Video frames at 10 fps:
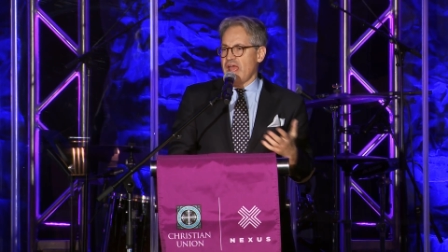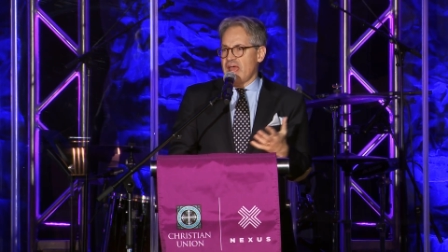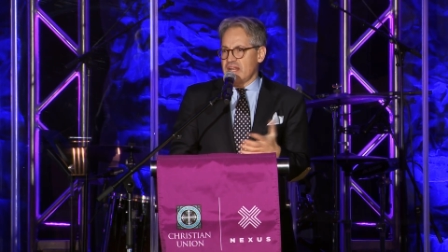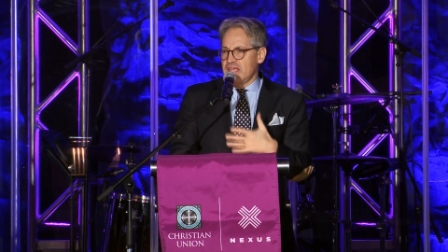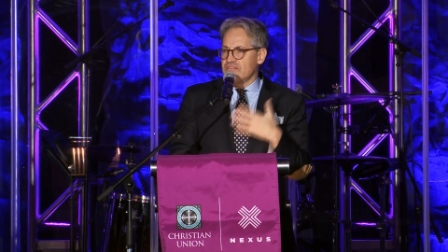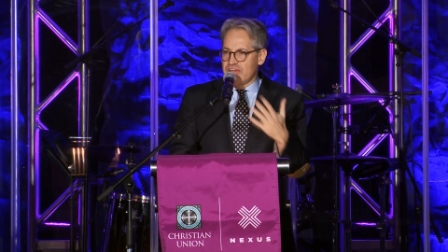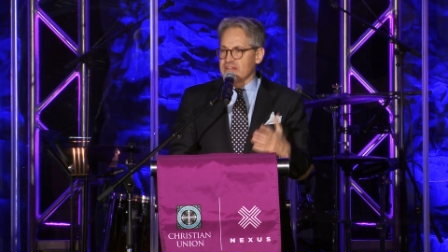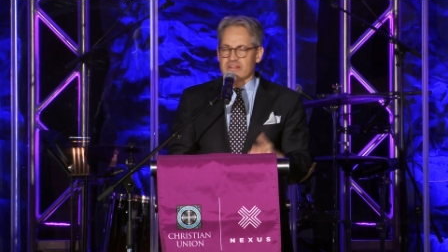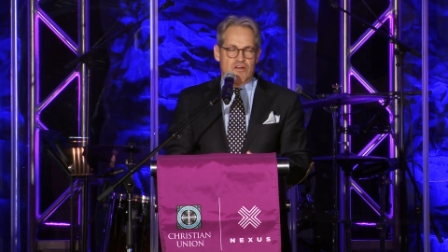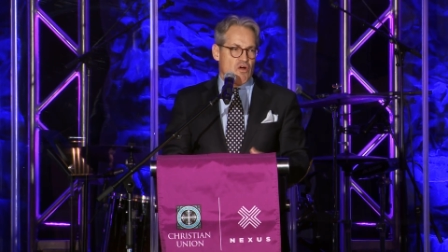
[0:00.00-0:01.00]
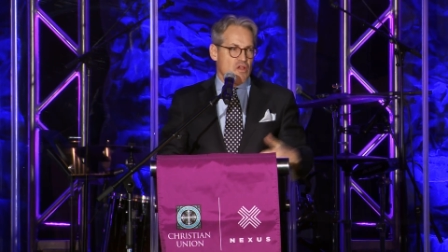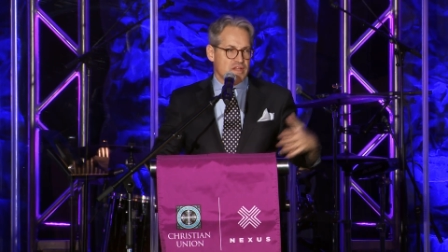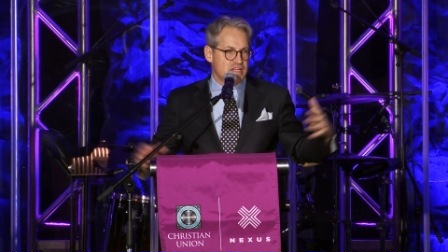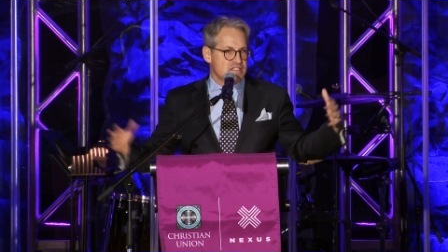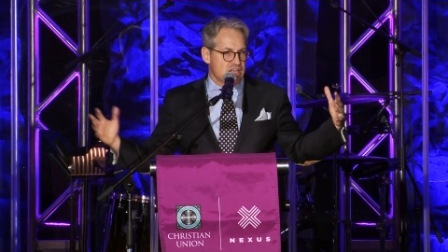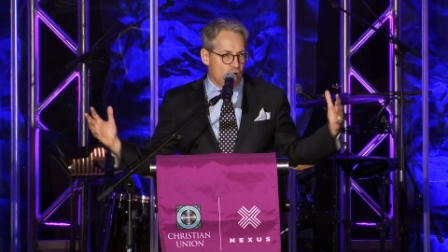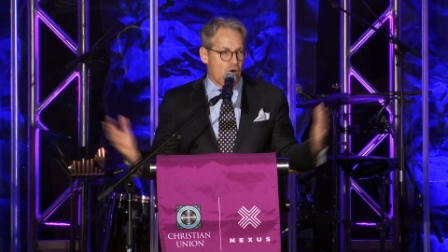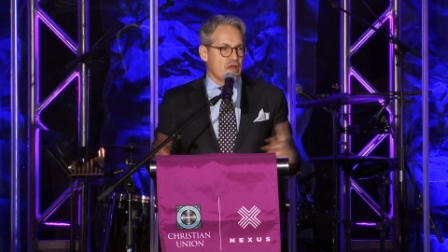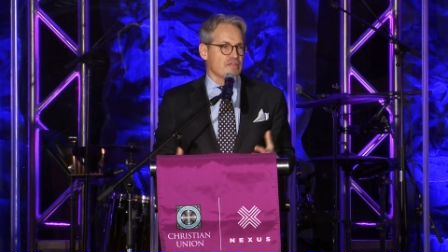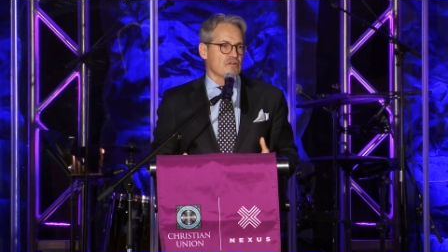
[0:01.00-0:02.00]
and he invented it all, and he's the
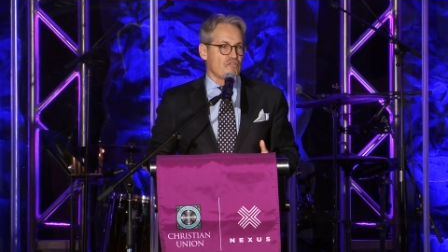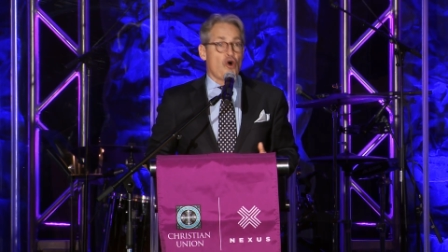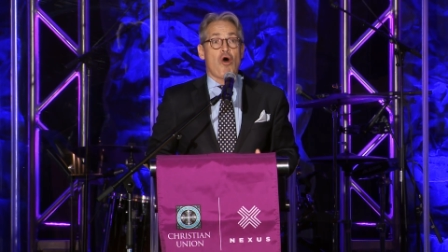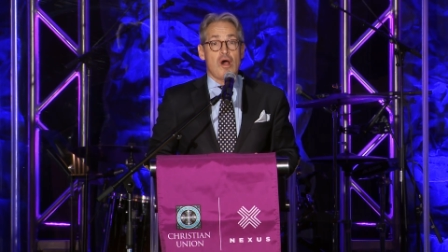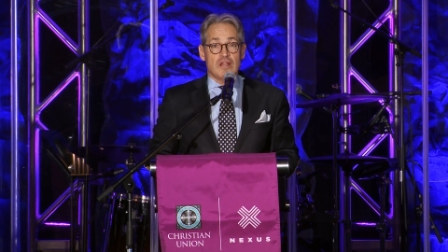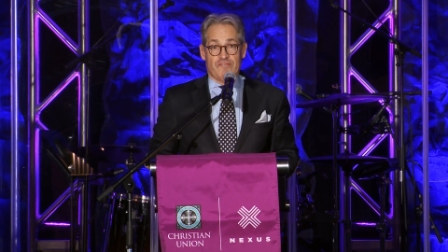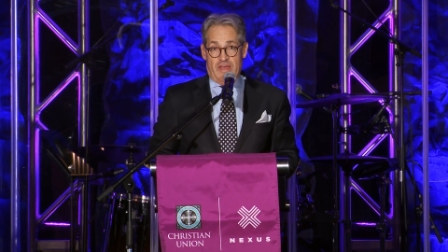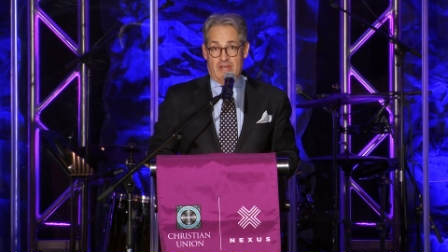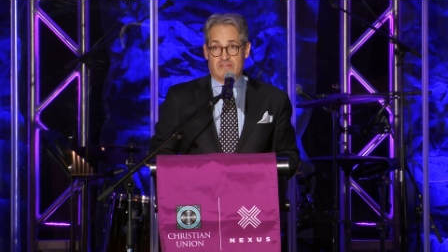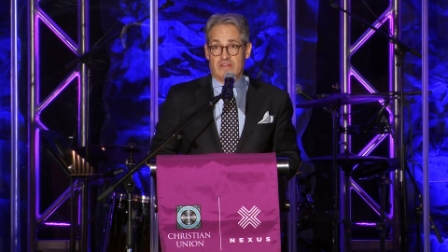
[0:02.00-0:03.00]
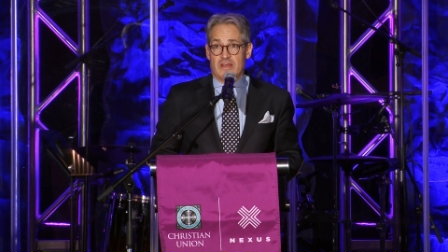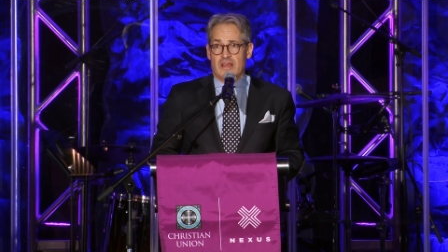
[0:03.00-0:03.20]
author of all of it.